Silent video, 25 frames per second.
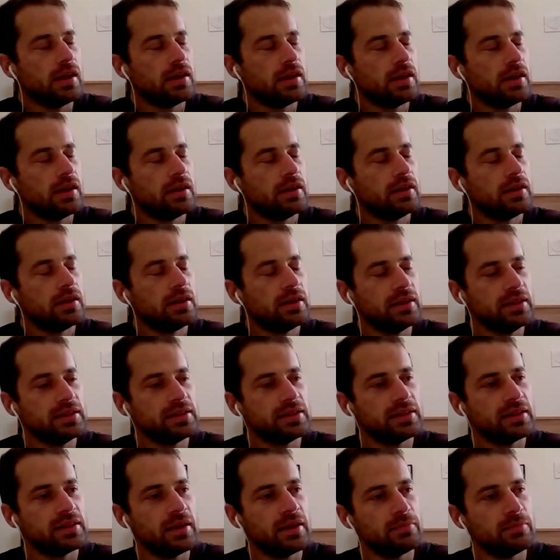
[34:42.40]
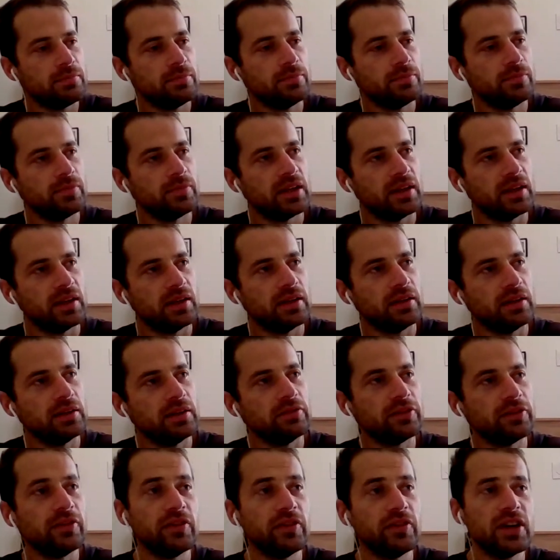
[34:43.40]
it's from various
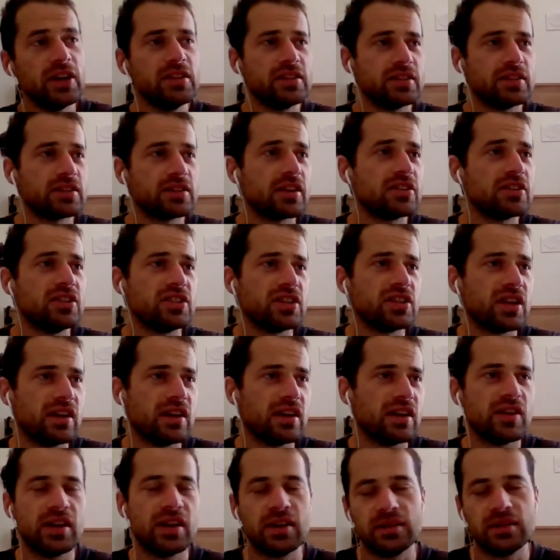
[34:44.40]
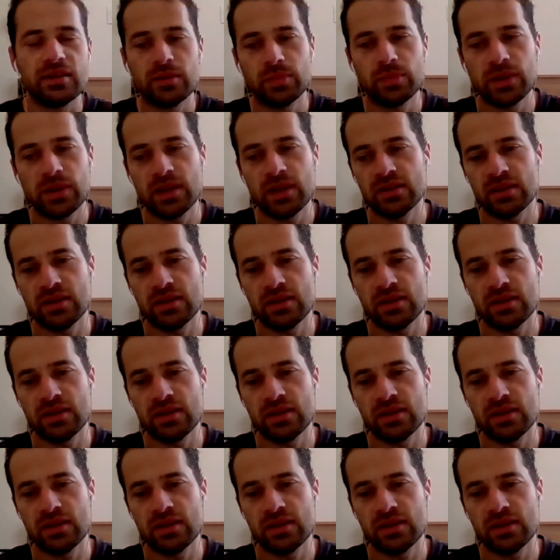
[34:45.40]
discussions I've had, it appears that